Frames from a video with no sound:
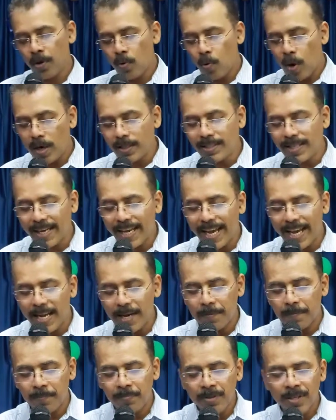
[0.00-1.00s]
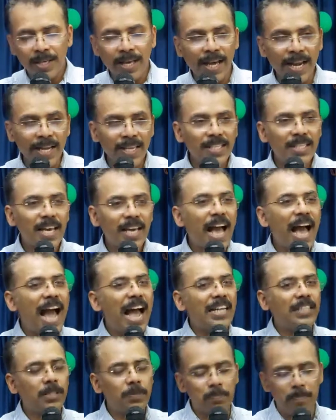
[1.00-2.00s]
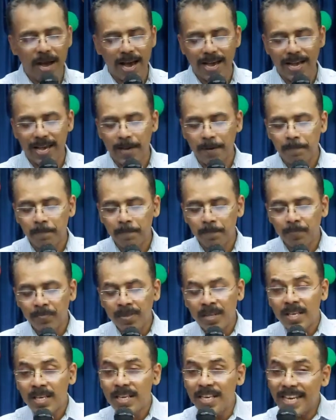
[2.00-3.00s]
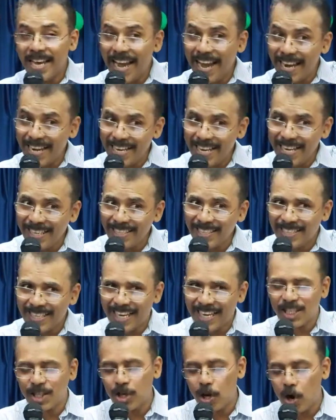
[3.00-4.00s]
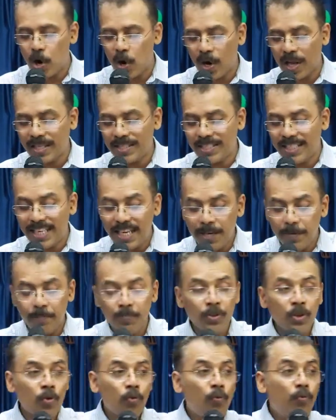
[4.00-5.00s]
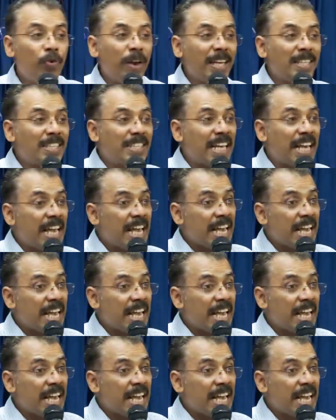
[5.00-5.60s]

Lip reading: Once again, Eric Ashby, any technology which